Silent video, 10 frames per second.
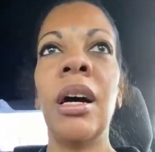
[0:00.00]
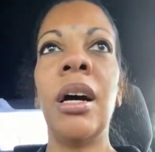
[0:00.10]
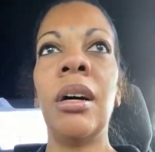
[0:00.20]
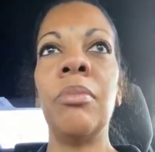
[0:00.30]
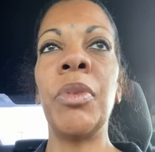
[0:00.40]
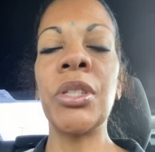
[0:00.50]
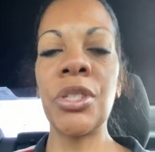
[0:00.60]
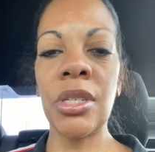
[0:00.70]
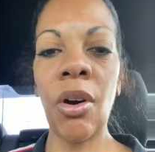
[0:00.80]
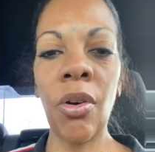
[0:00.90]
Um, it's
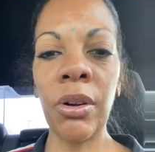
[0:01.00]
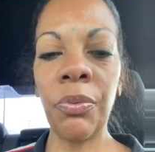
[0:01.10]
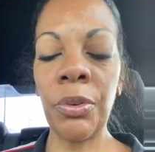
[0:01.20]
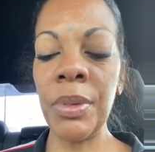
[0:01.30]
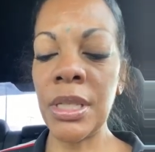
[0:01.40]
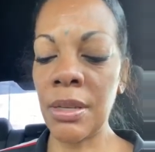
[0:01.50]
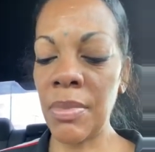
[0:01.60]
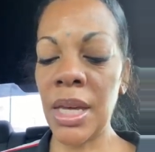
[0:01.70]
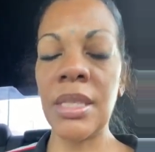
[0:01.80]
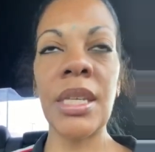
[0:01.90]
just hard for me to
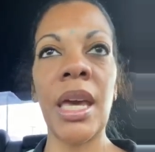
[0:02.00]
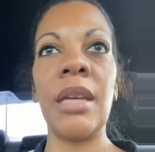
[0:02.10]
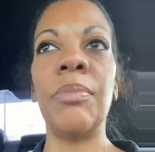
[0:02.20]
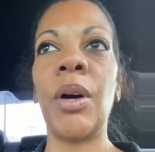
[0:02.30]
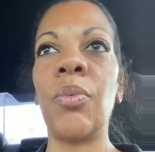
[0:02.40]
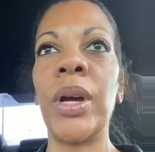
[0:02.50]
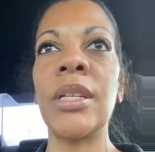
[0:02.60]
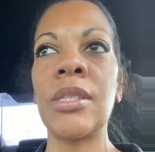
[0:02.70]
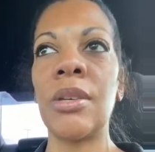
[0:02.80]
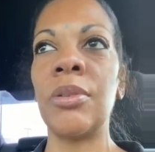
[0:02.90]
maintain my
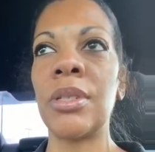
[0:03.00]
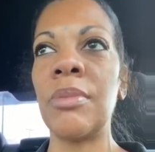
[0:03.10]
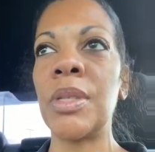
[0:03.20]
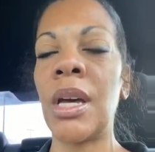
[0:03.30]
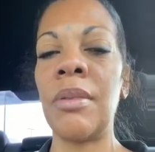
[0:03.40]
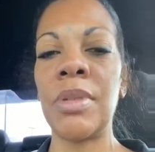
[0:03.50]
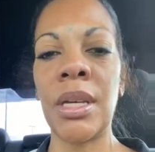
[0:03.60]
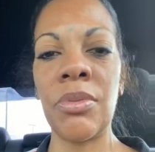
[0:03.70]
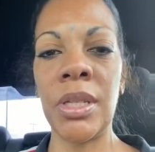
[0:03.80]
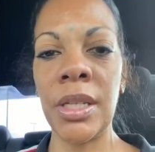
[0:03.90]
weight. So sometimes
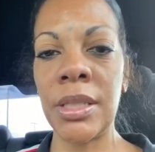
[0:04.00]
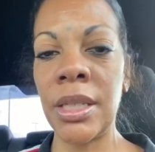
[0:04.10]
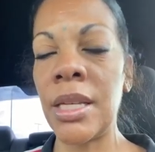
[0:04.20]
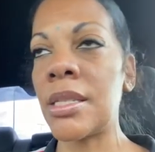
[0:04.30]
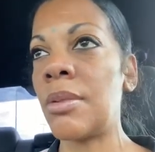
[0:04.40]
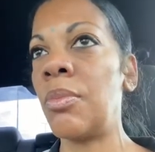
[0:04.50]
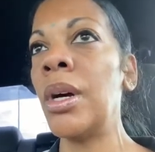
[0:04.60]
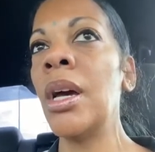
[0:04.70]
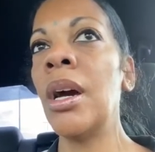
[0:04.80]
I just get some